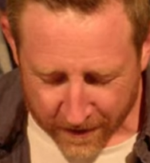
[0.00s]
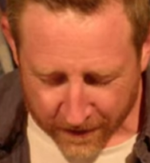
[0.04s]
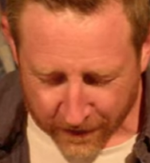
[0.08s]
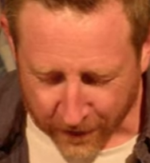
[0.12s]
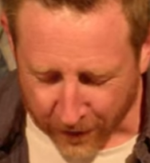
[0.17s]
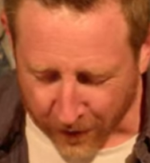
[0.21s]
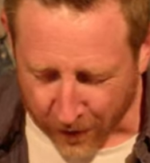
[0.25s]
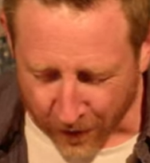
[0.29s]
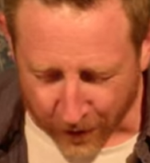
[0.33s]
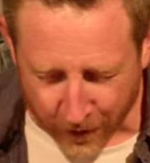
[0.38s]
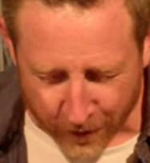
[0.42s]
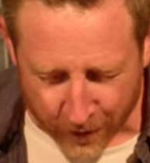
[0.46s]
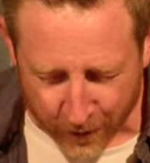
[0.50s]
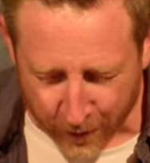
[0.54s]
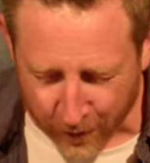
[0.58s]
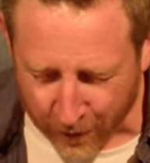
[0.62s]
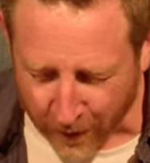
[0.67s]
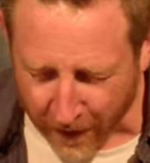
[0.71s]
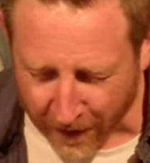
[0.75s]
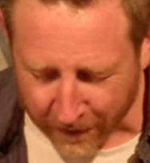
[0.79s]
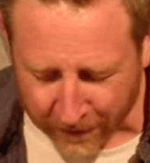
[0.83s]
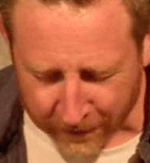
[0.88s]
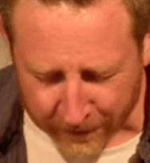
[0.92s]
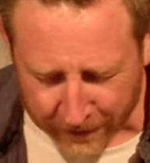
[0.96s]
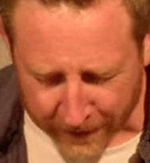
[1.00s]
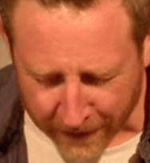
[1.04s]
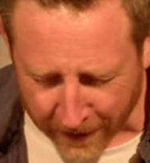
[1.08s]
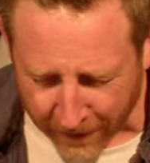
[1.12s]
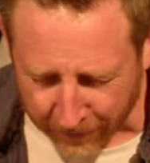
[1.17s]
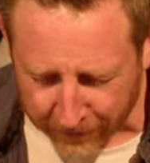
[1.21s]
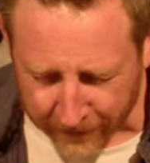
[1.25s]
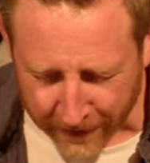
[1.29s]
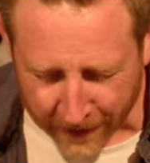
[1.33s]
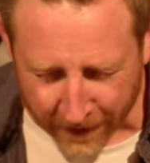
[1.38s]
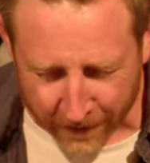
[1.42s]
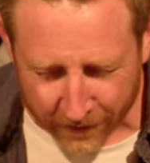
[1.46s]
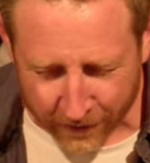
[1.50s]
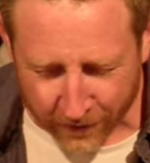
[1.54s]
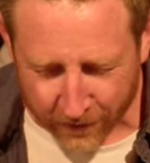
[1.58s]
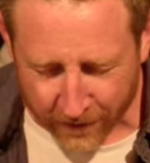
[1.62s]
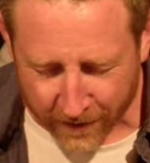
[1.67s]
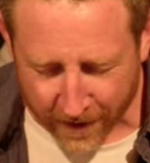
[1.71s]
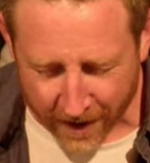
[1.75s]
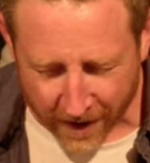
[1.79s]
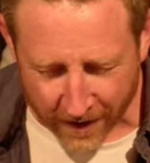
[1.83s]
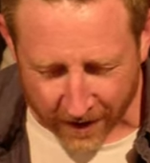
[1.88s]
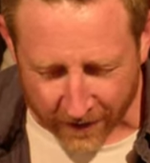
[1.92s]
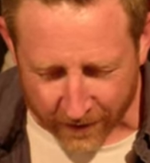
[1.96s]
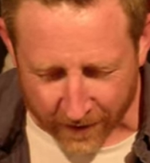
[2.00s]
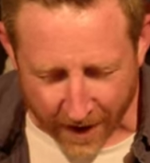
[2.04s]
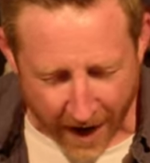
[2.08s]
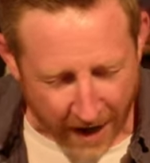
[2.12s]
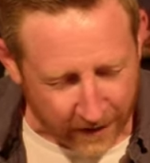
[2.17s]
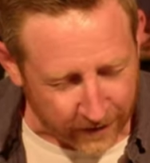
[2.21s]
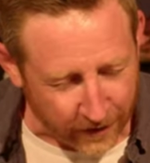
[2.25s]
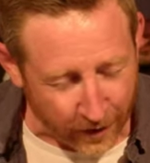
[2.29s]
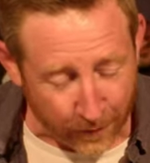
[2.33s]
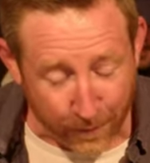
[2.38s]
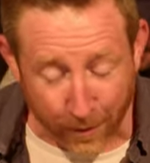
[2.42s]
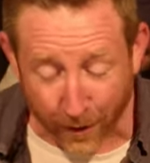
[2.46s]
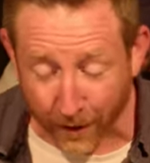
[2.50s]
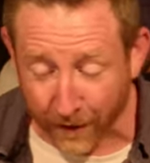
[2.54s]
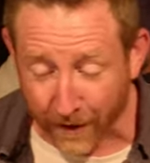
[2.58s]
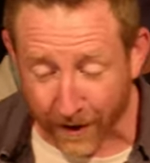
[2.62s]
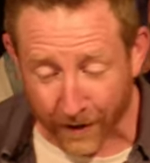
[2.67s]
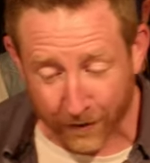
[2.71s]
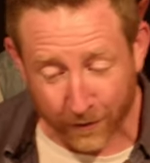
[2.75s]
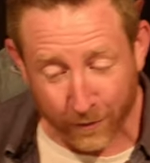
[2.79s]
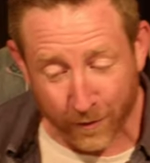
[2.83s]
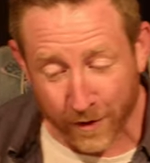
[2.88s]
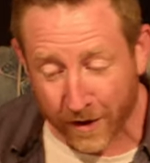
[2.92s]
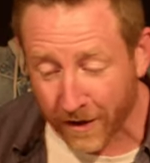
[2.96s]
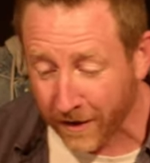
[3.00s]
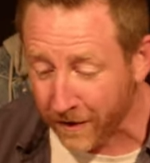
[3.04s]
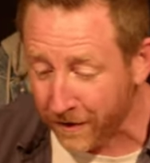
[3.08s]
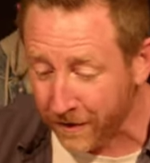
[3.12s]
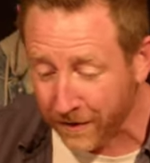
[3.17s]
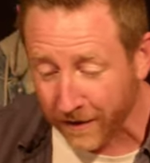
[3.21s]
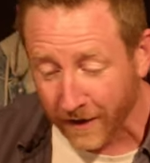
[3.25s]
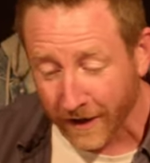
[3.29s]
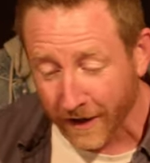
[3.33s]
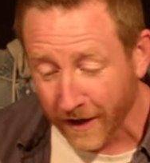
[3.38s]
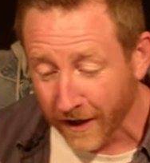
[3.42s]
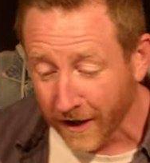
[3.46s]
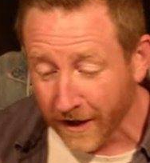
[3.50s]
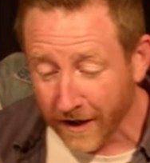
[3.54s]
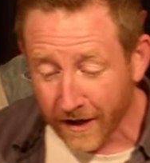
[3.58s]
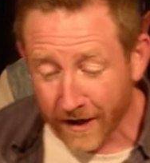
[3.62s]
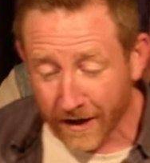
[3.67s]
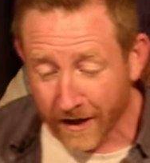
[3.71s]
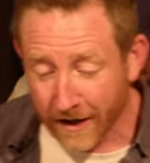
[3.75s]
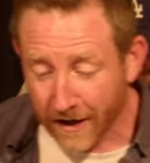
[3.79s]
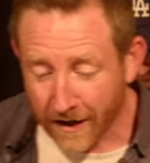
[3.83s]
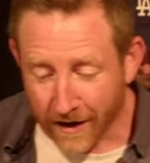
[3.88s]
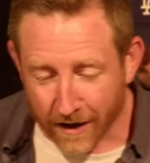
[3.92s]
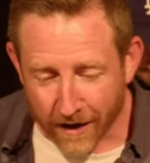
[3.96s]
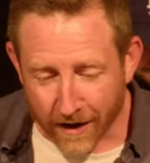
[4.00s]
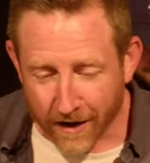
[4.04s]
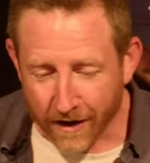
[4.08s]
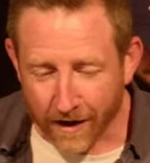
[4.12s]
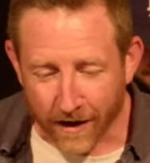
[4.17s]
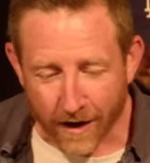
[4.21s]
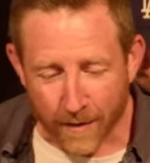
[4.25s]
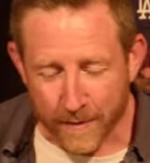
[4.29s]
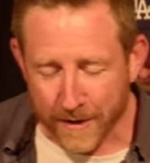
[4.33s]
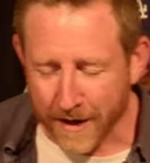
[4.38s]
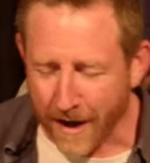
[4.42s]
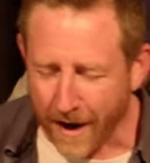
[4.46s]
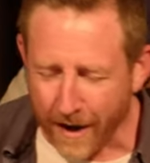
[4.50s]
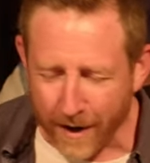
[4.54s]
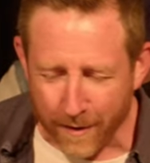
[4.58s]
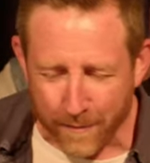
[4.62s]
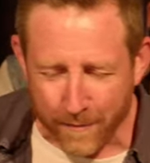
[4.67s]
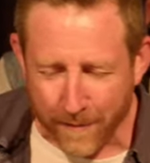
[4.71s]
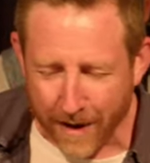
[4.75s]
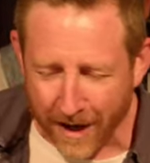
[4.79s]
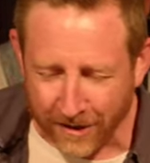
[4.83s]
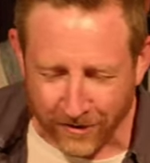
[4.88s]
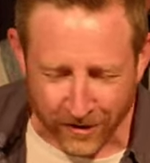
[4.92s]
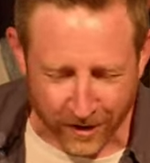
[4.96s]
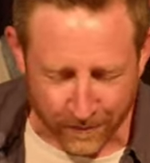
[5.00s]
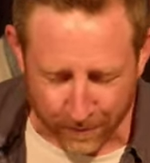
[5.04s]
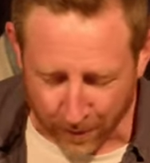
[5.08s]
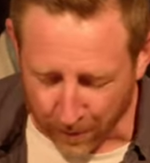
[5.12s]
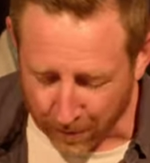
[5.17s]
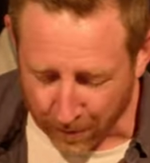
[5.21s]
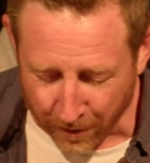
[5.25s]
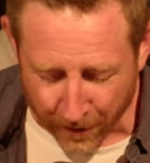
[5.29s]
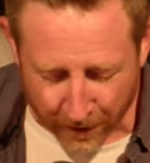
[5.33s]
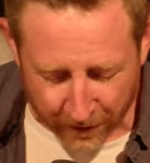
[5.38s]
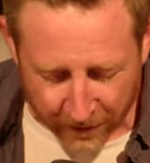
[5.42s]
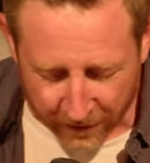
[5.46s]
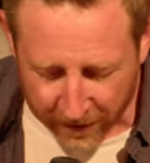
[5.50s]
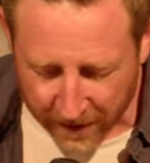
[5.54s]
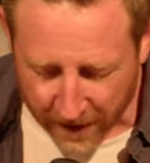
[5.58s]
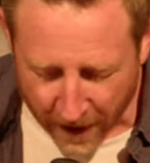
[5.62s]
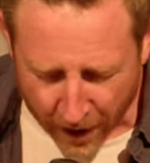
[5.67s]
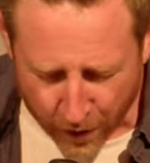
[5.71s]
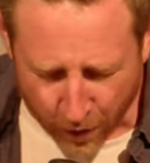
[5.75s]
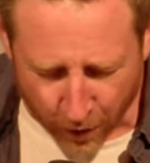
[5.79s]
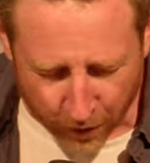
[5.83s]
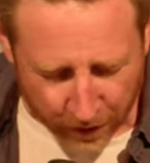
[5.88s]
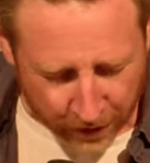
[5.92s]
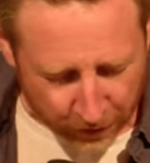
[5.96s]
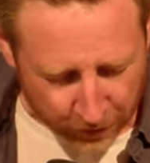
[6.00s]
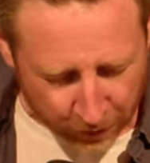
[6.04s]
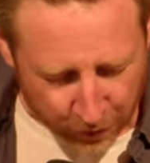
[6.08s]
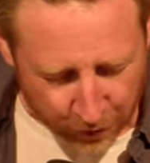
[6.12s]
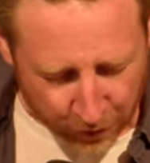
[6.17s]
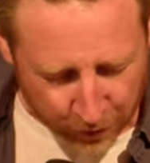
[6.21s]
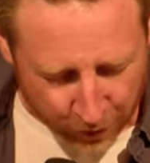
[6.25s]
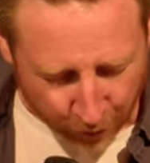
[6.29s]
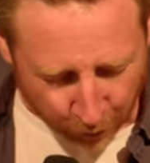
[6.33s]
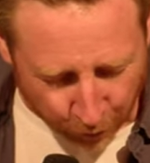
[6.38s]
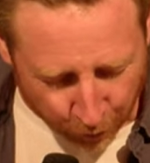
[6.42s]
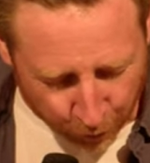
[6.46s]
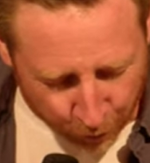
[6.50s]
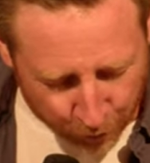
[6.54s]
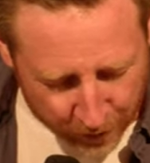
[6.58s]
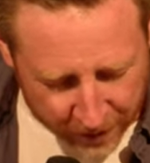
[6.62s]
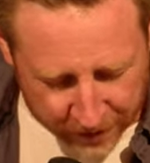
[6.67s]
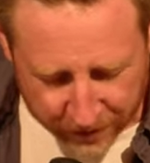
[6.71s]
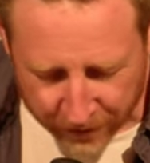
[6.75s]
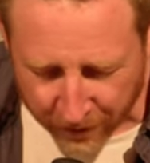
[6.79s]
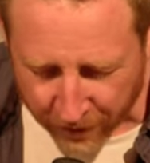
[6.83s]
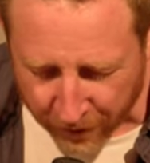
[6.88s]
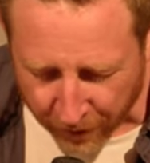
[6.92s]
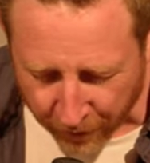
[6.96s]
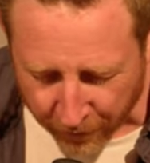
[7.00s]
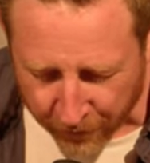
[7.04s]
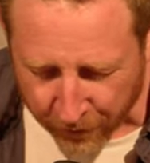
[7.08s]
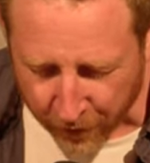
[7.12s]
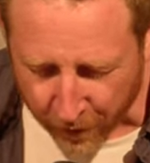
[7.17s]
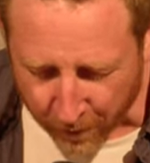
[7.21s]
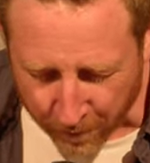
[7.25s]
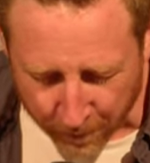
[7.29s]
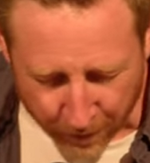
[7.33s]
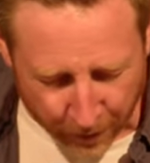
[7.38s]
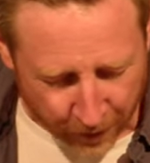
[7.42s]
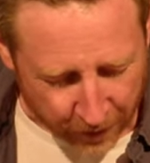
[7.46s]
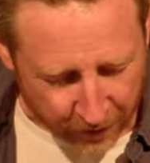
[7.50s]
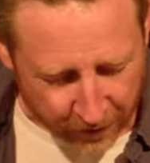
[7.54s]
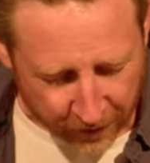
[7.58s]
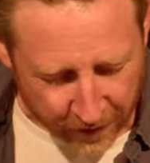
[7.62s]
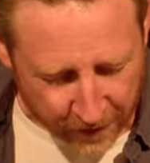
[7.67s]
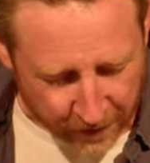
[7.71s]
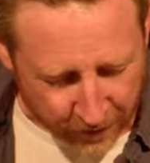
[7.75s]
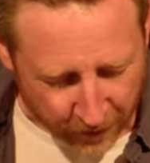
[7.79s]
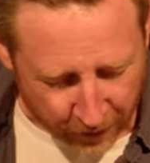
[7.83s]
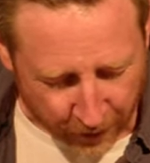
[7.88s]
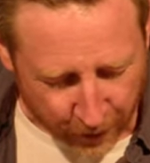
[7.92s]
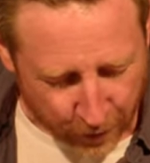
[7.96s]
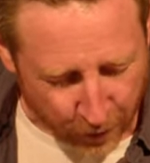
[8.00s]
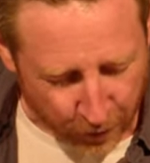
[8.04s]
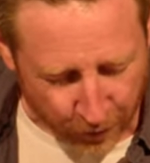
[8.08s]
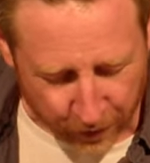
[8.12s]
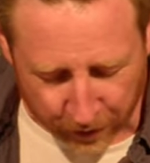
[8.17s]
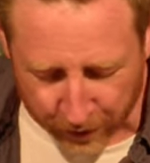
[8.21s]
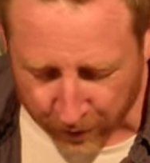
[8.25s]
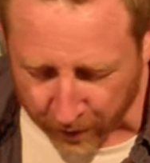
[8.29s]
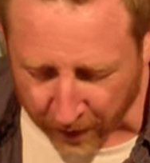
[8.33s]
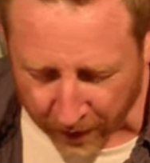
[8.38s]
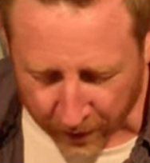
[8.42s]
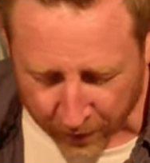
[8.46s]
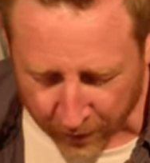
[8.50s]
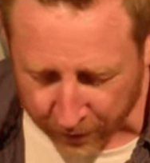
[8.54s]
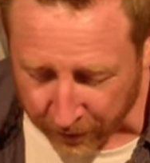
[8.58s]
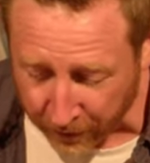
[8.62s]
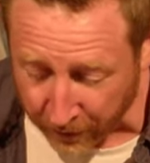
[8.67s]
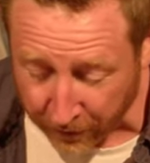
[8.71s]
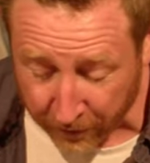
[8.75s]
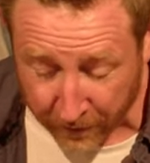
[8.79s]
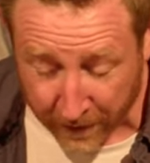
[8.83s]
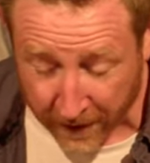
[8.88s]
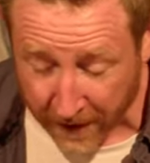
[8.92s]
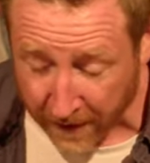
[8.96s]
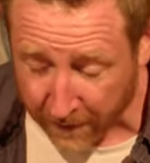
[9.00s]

God who has loved us and has acted upon us with unimaginable mercy, according to the riches of your mercy, not according to our goodness.